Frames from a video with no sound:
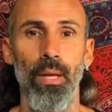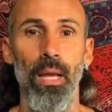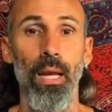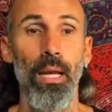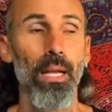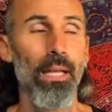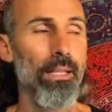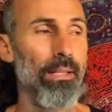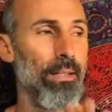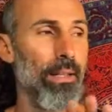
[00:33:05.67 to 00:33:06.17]

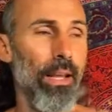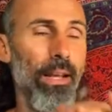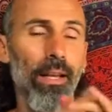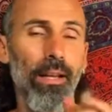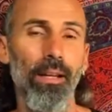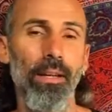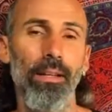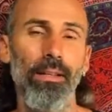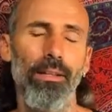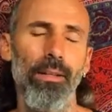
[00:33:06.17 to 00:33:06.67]
Let's take
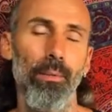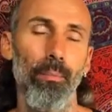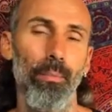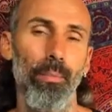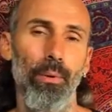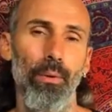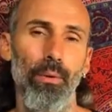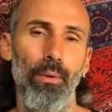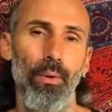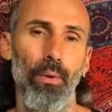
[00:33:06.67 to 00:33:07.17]
an
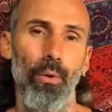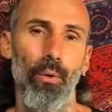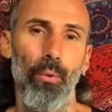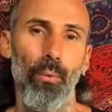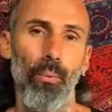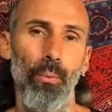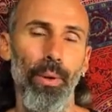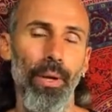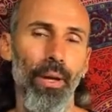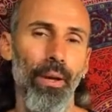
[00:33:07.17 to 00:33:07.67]
example.
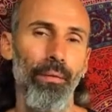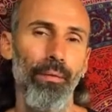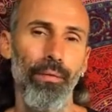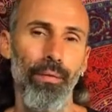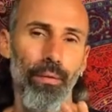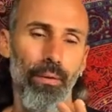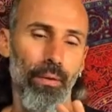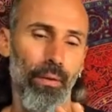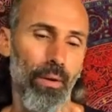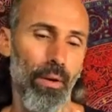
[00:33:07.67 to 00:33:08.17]
We have
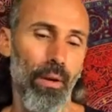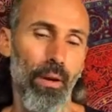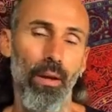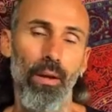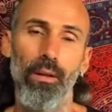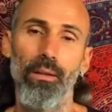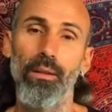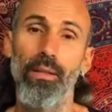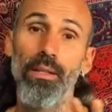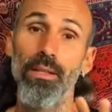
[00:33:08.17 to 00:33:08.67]

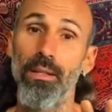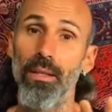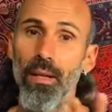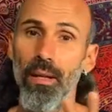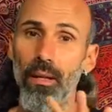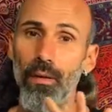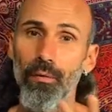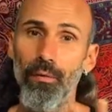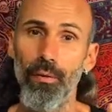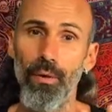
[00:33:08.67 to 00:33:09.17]
these
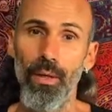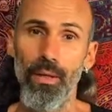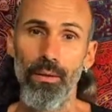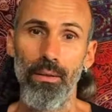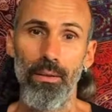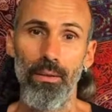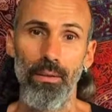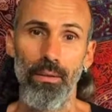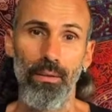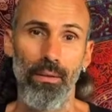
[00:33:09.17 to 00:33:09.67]
3
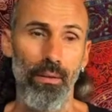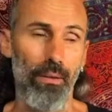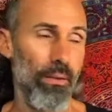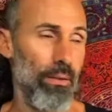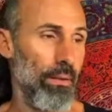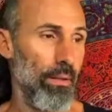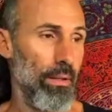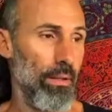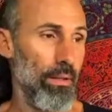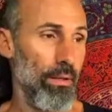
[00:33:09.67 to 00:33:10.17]
friends.
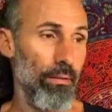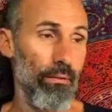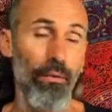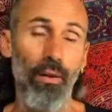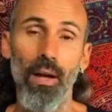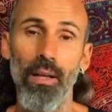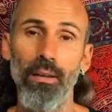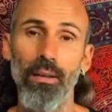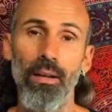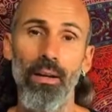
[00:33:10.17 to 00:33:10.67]
It's
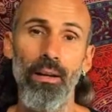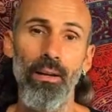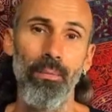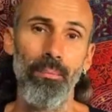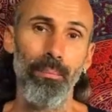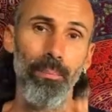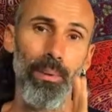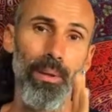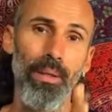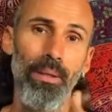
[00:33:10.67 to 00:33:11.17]
Vata,
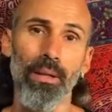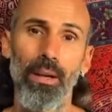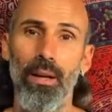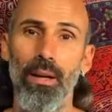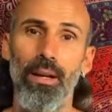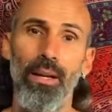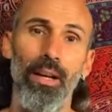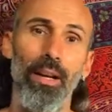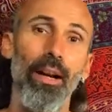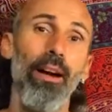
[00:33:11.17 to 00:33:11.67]

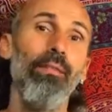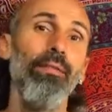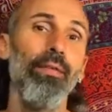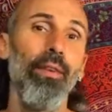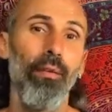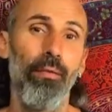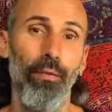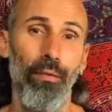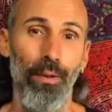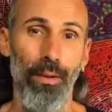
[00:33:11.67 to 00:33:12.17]
Pitta and
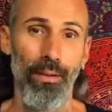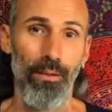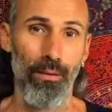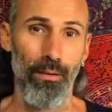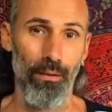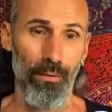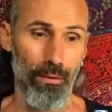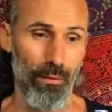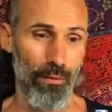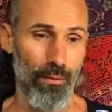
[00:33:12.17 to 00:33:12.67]
Kapha
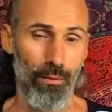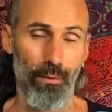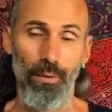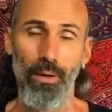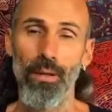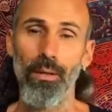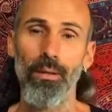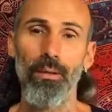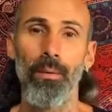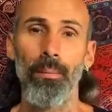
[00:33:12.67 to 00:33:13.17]
friends,
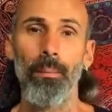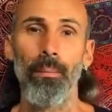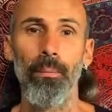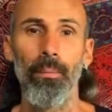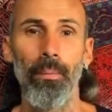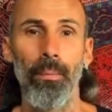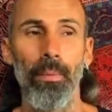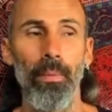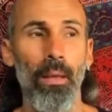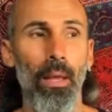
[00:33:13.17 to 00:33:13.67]
right?
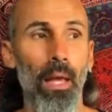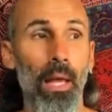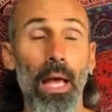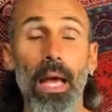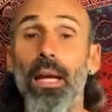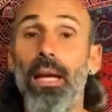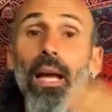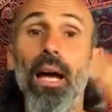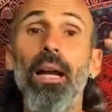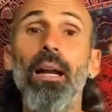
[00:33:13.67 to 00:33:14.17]

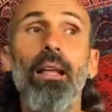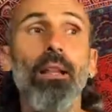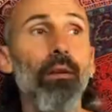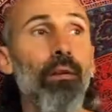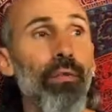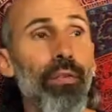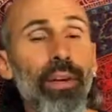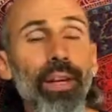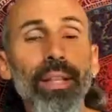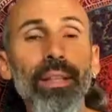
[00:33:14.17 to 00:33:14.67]
And another
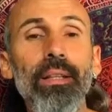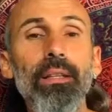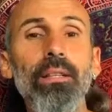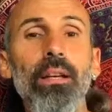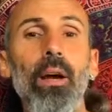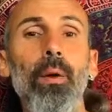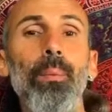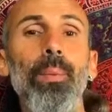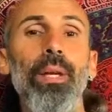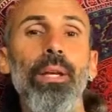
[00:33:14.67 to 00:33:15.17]
friend is
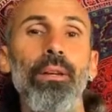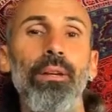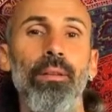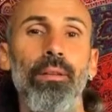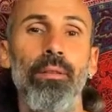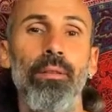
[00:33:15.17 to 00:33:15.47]
coming.